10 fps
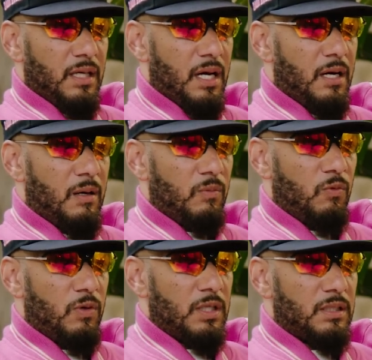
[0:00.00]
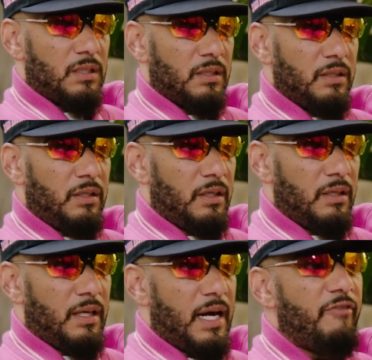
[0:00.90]
um, was
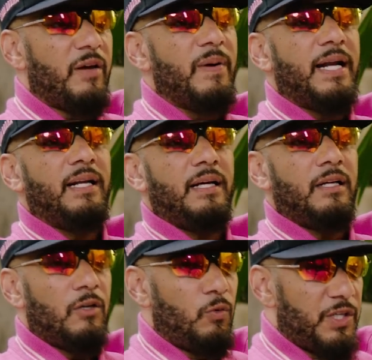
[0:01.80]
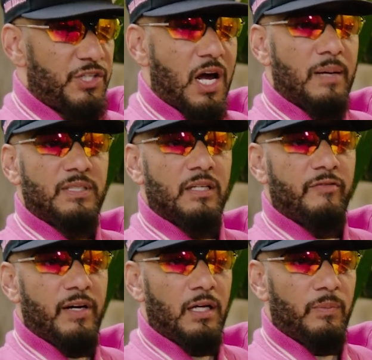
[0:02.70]
everybody there know what jobs are
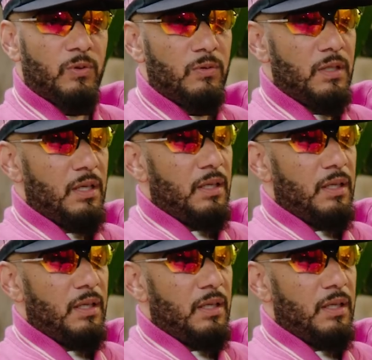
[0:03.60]
available.